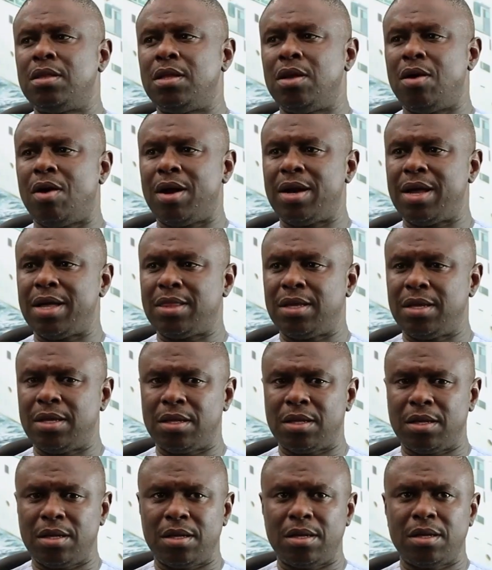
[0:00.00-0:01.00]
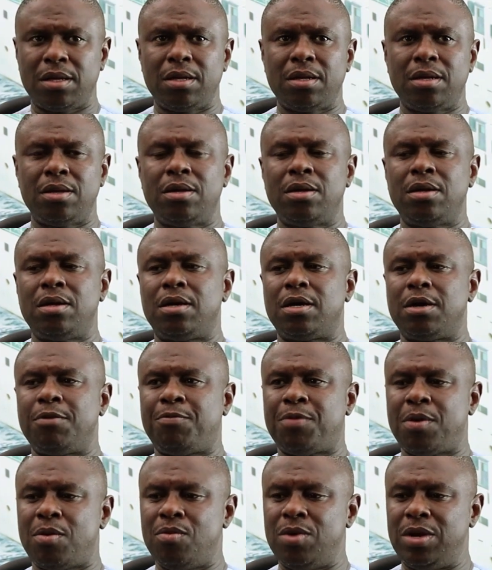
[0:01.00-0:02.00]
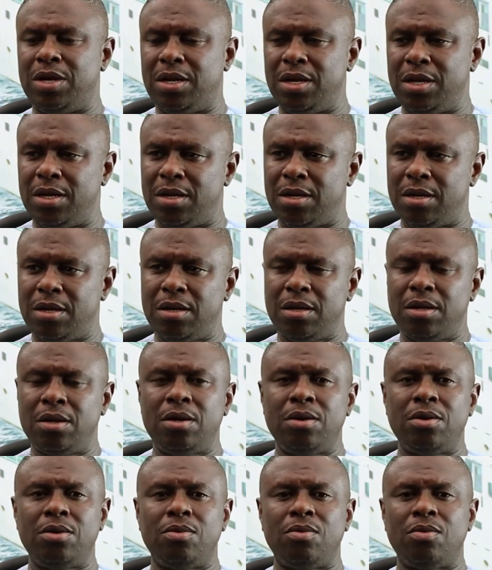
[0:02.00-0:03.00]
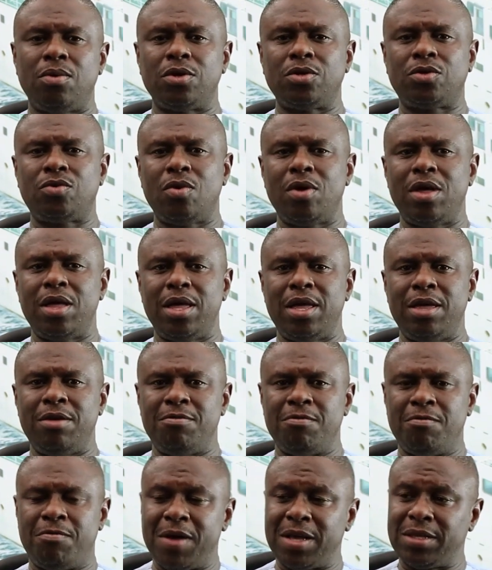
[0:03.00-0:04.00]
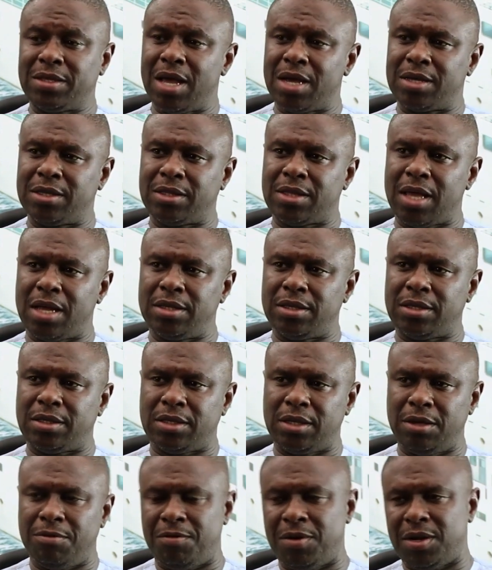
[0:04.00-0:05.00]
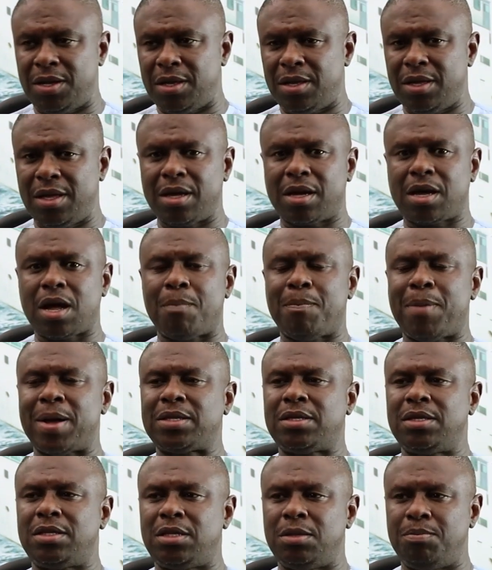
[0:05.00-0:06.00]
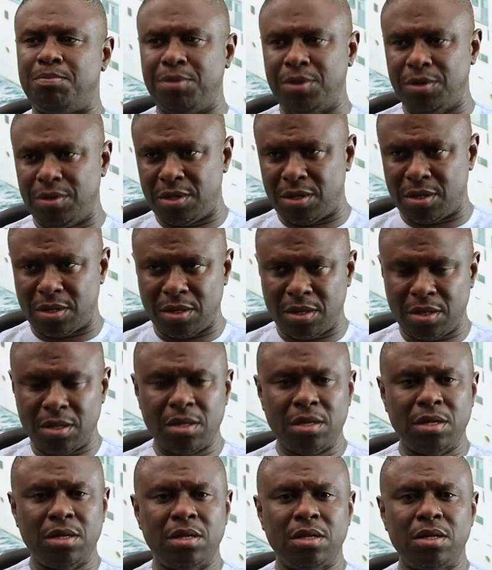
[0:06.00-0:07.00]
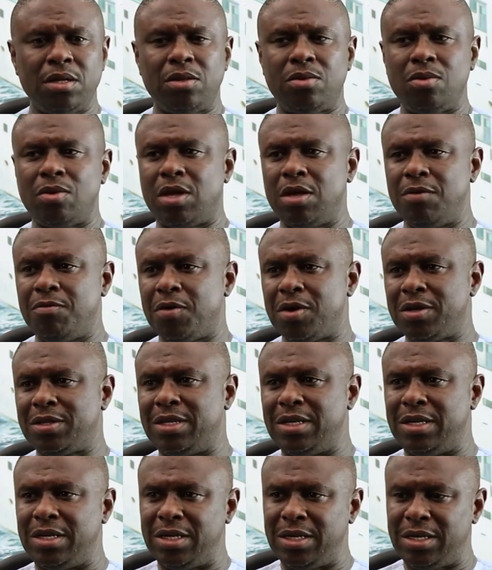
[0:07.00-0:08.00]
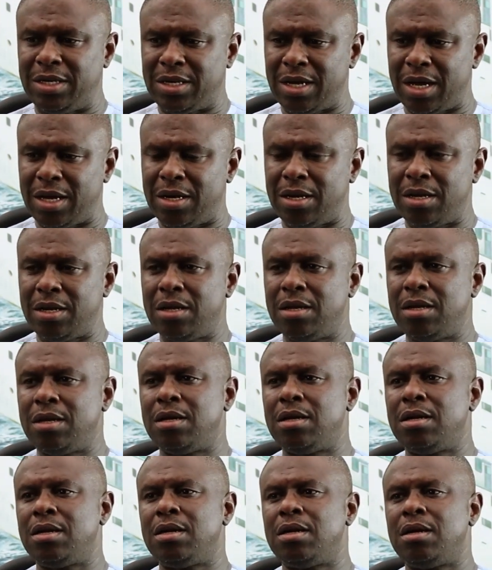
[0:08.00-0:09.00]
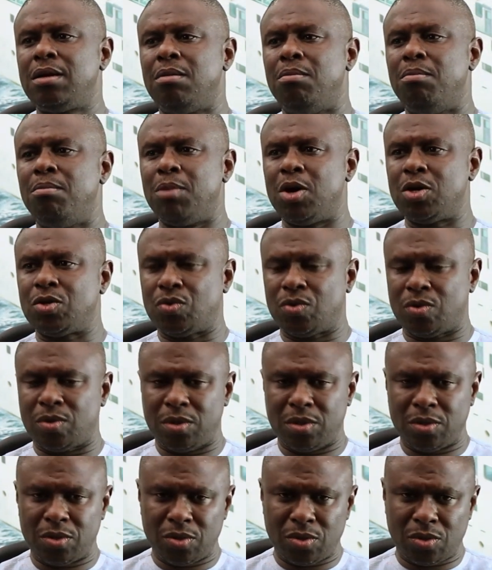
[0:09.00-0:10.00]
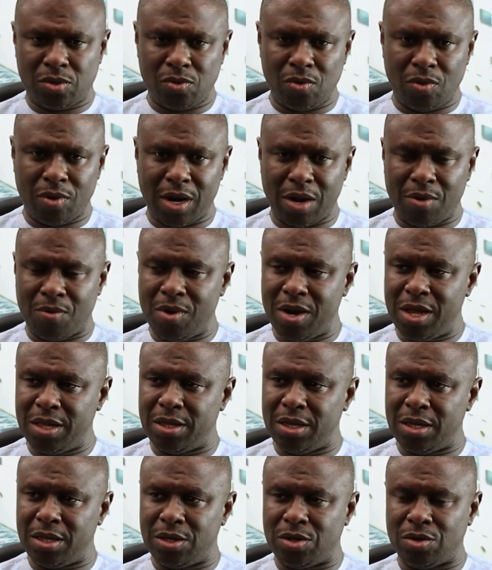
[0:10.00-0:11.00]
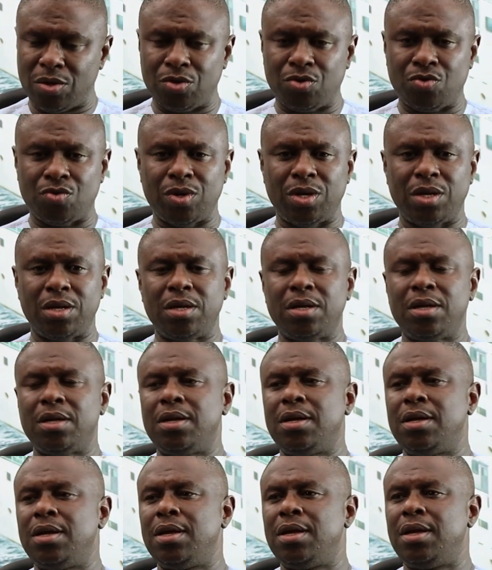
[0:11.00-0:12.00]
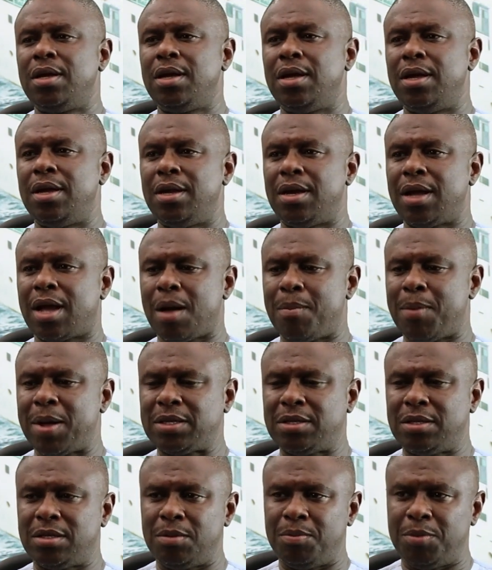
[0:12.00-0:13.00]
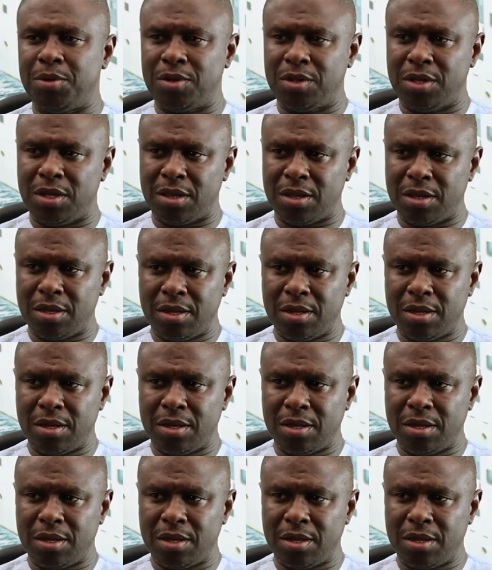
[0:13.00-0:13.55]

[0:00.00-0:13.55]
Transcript: The other thing reform we did was to invest extensively in capacity building to give us the needed muscle to regulate the industry. In the capacity building,